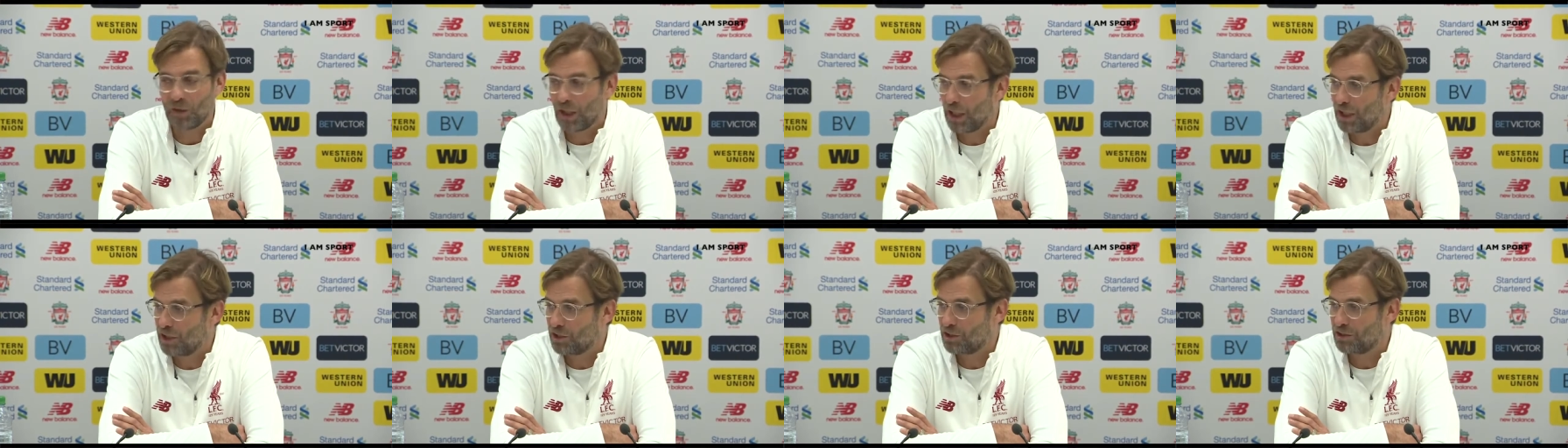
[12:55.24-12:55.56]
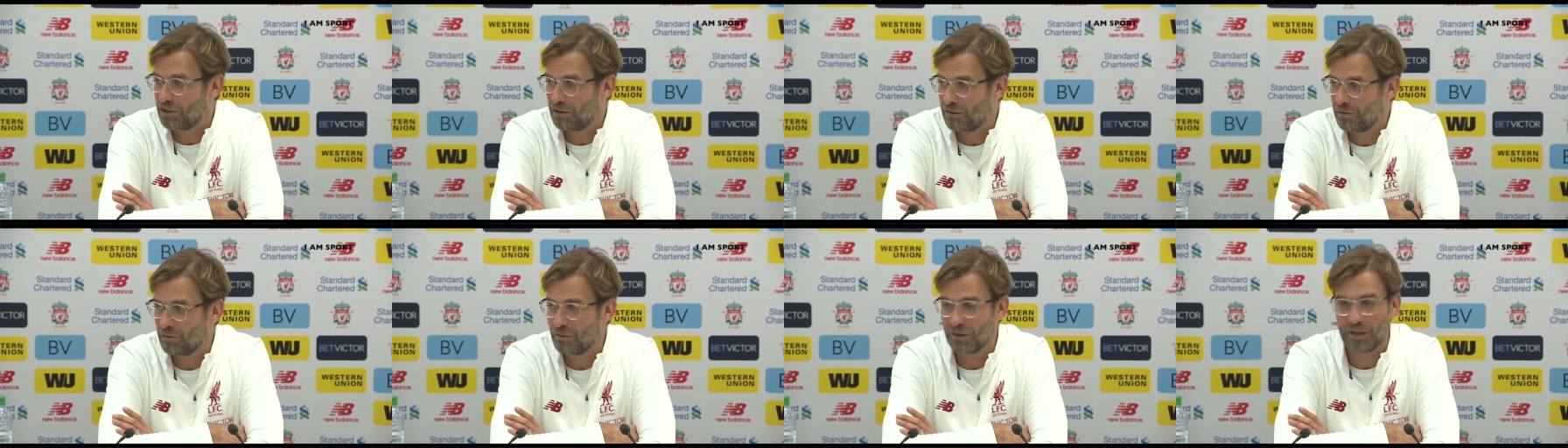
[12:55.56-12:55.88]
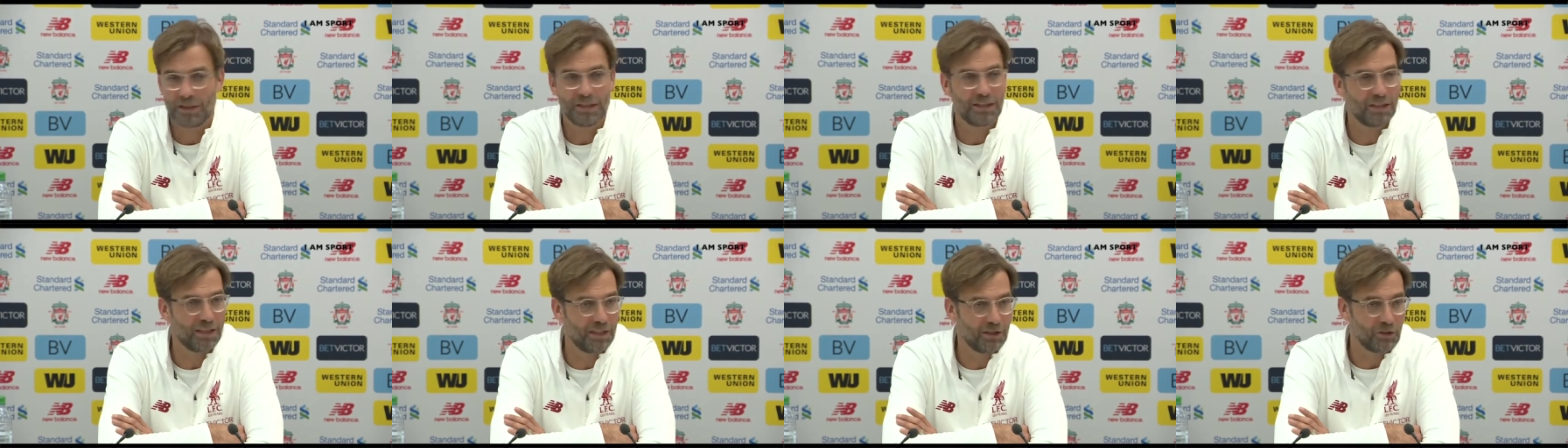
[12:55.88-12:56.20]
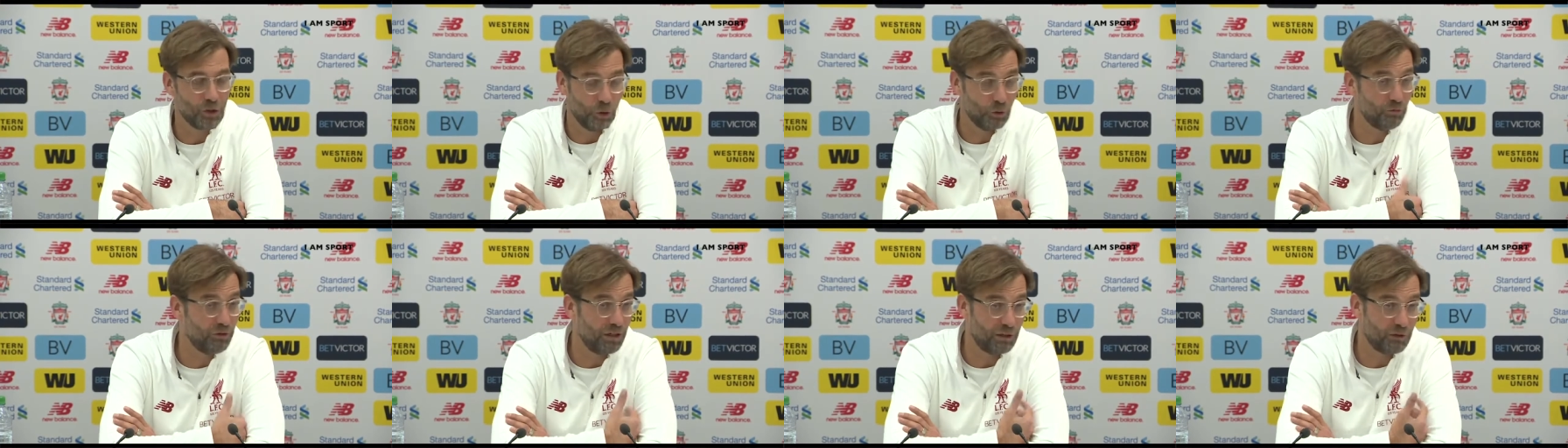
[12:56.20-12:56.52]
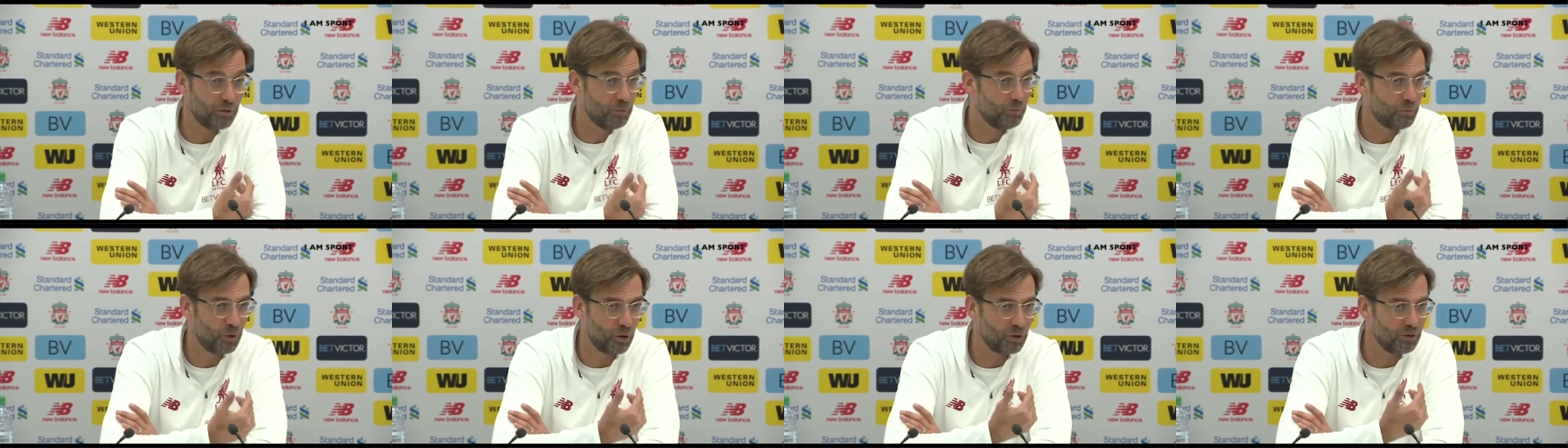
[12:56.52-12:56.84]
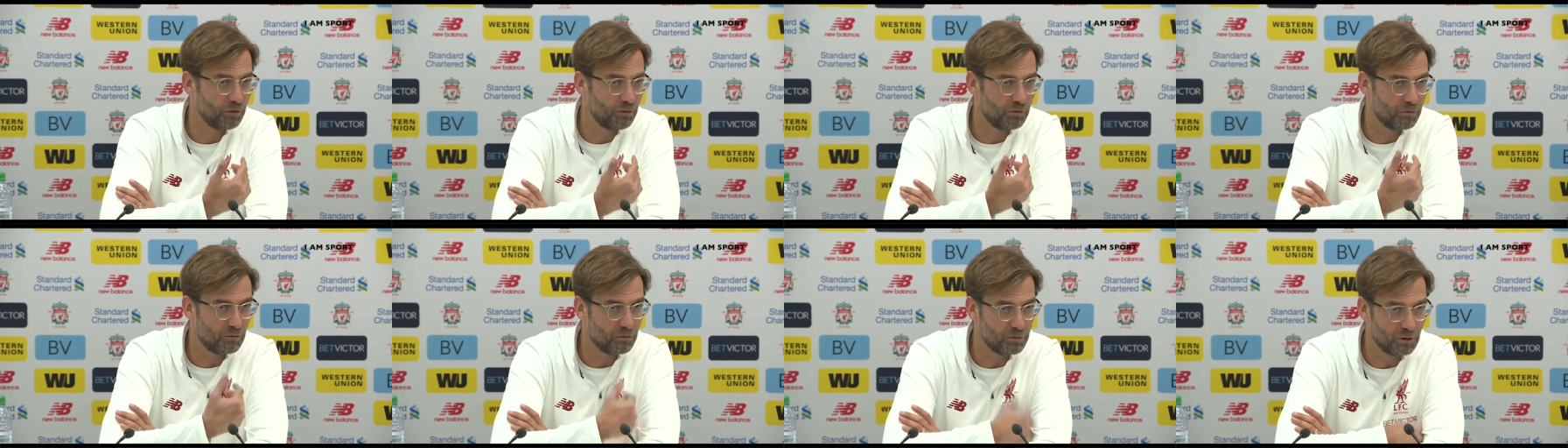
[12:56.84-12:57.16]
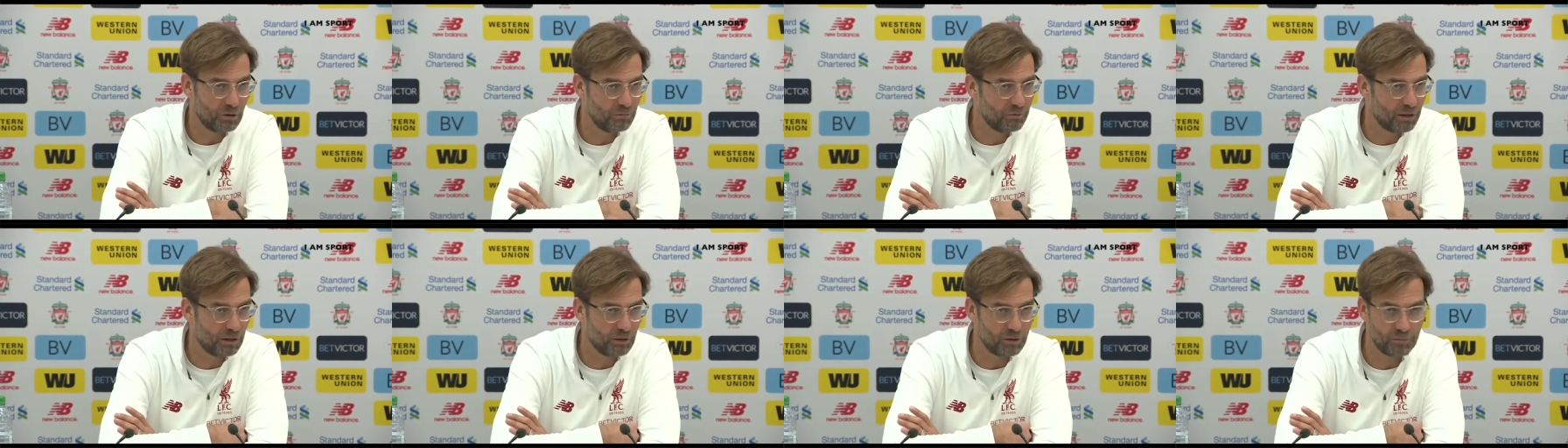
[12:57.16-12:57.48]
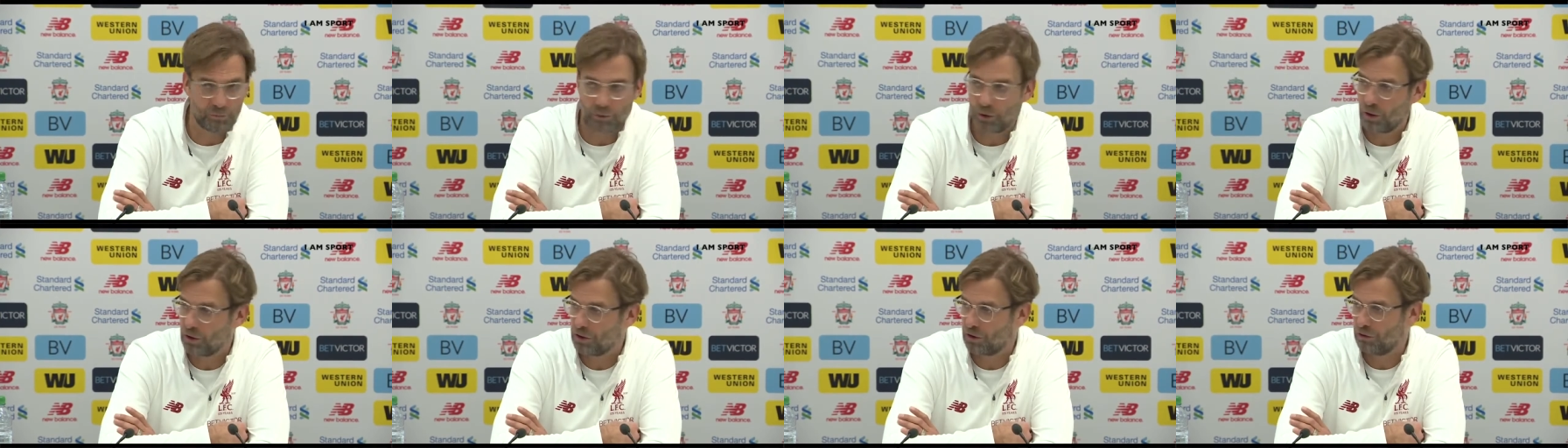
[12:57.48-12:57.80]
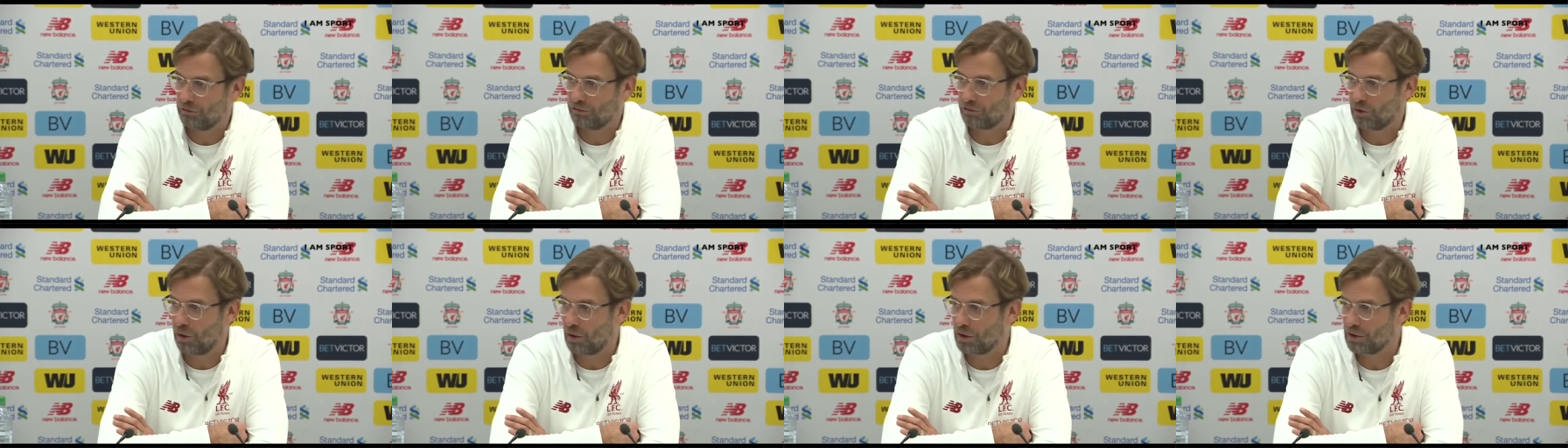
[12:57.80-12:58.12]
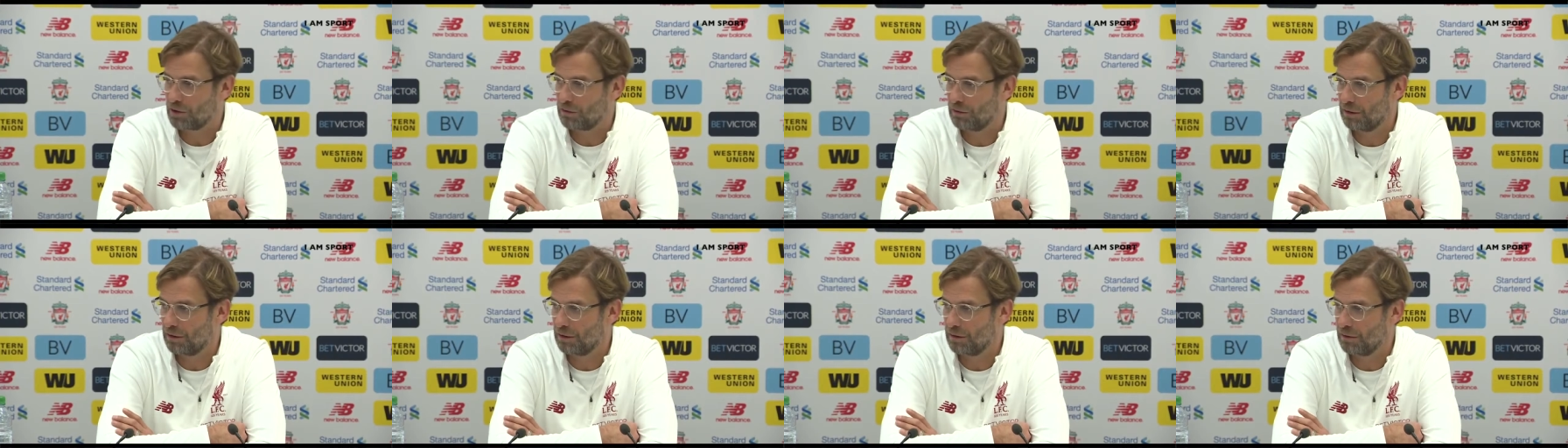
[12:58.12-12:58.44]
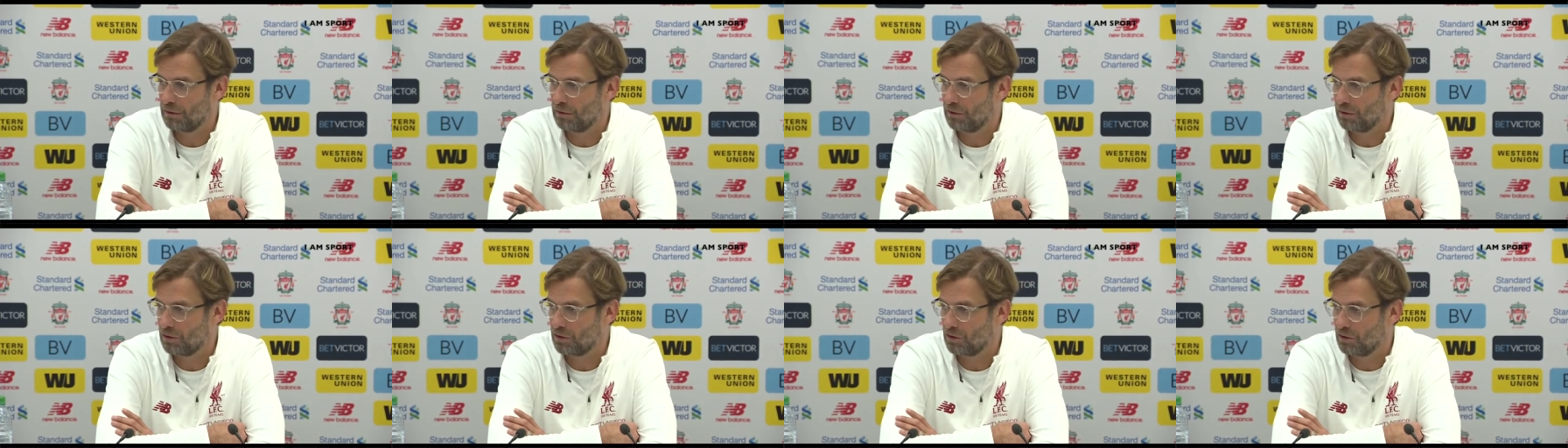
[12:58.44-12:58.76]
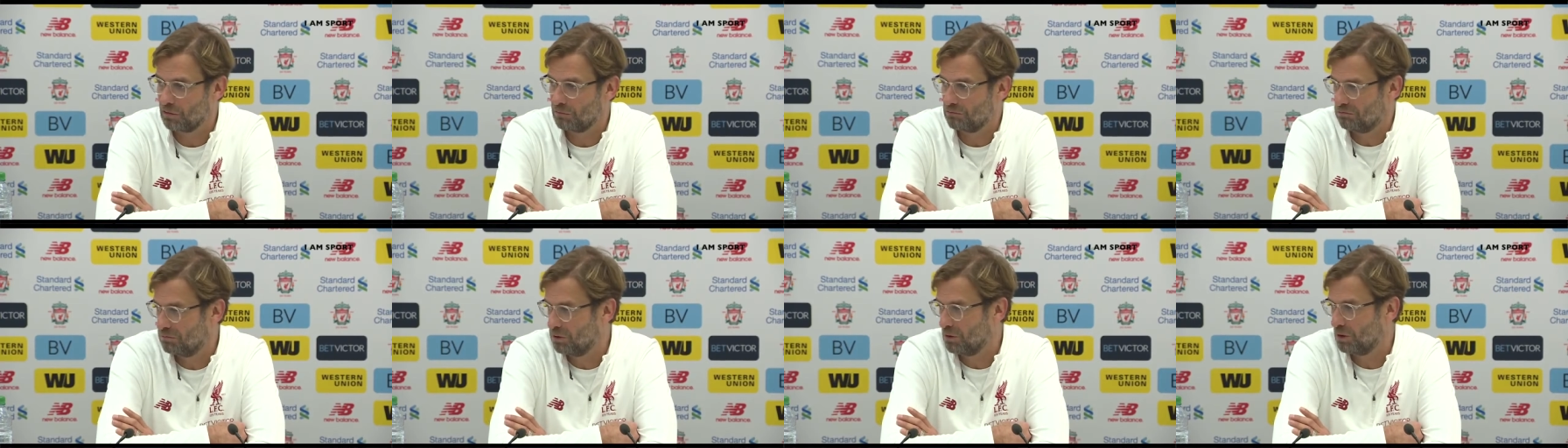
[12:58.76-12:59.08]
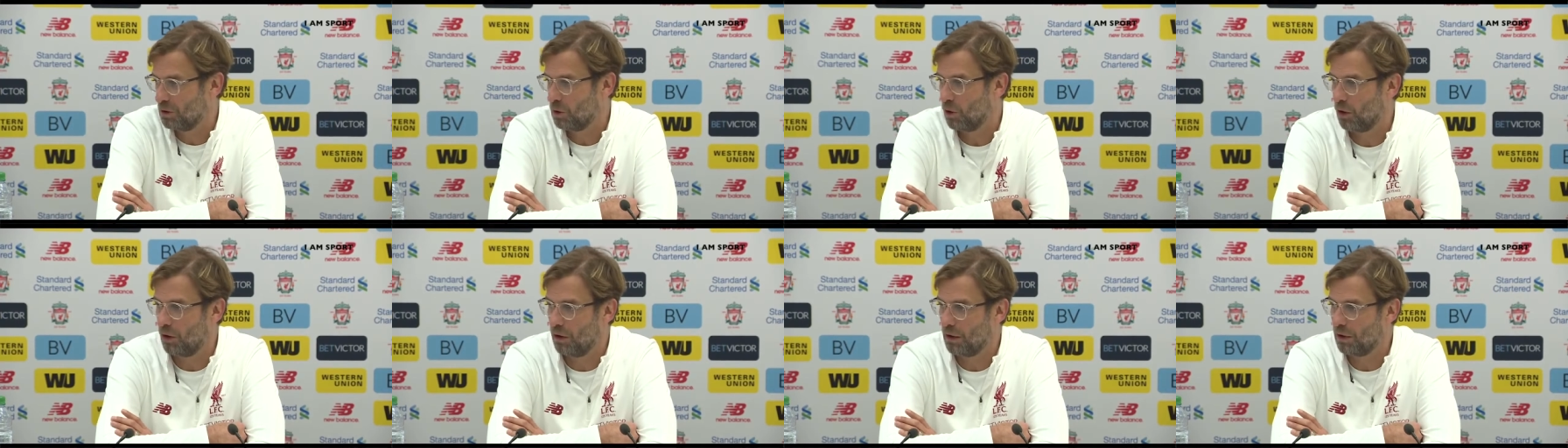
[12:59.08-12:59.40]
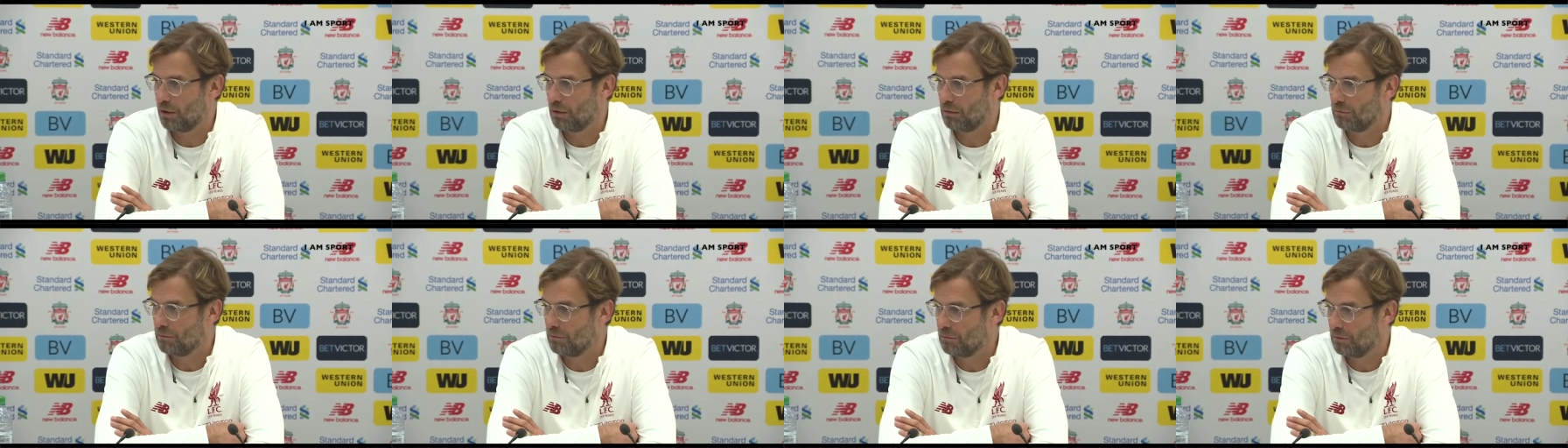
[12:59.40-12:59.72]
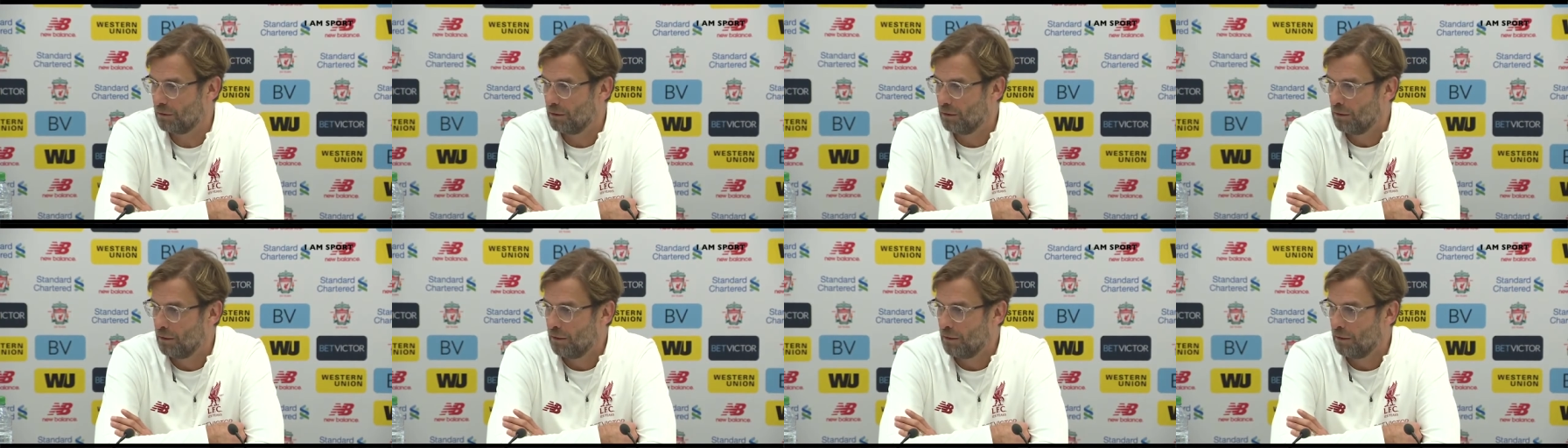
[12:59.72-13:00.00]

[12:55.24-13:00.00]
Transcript: Nice, really nice. Oh, very important. So very important, of course, you all...